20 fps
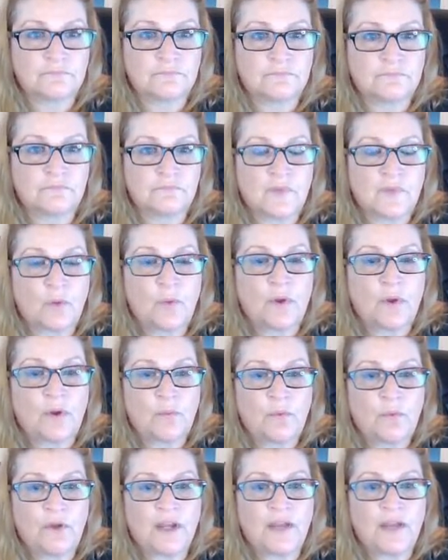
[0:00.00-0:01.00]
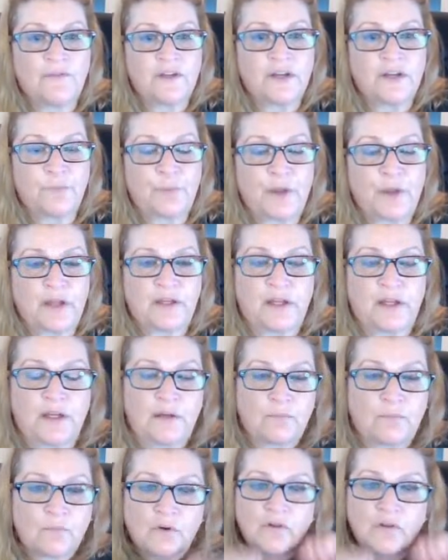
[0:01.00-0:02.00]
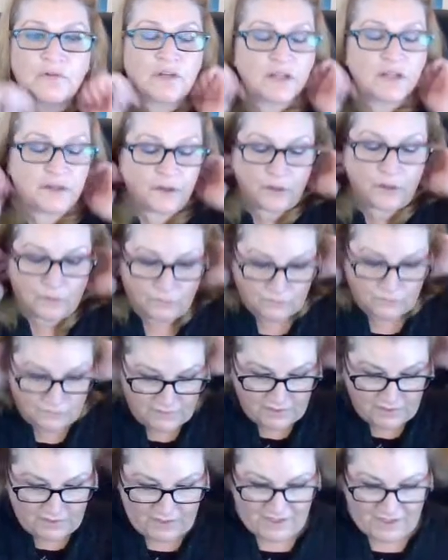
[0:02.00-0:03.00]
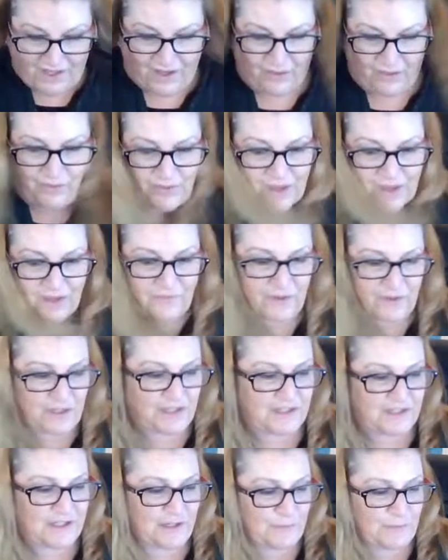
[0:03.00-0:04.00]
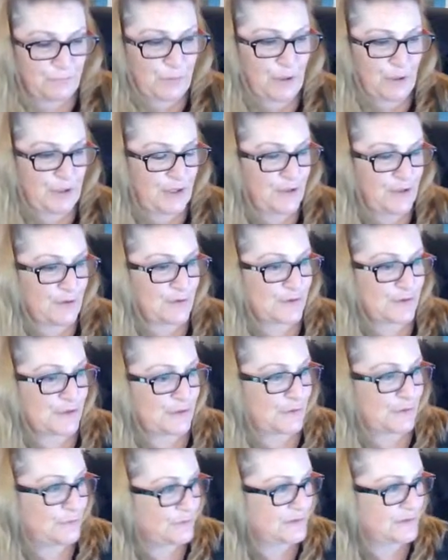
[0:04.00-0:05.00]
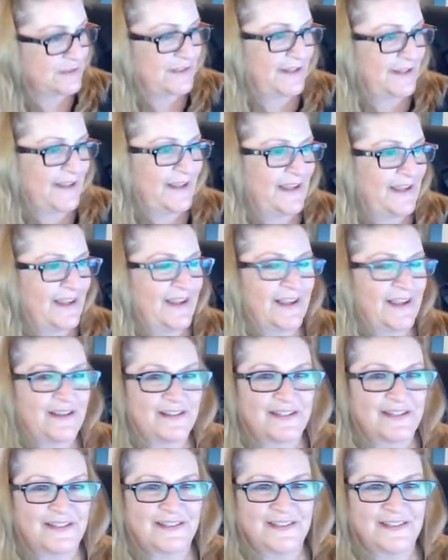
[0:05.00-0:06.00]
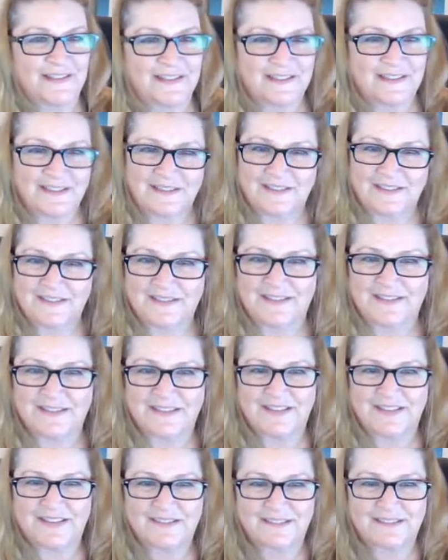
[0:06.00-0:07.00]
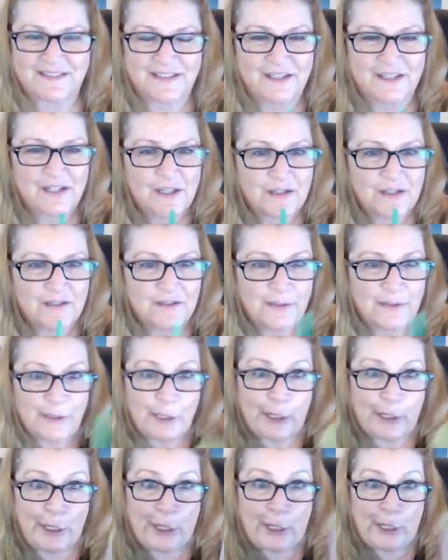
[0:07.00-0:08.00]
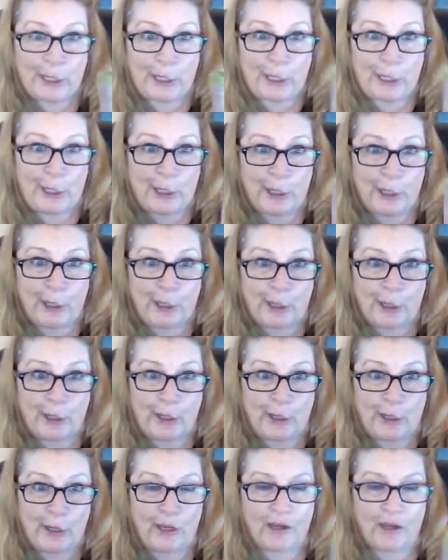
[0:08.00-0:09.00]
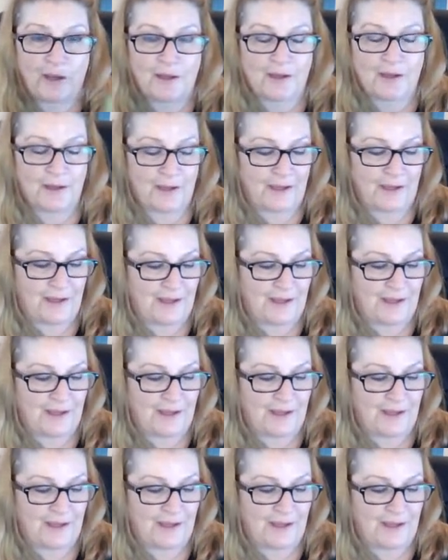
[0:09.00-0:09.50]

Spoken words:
And then you got an opinion, and we're yeah. Well, of course, and throw a little a couple glasses of wine, and then before you know it, you're having a great time. Yeah.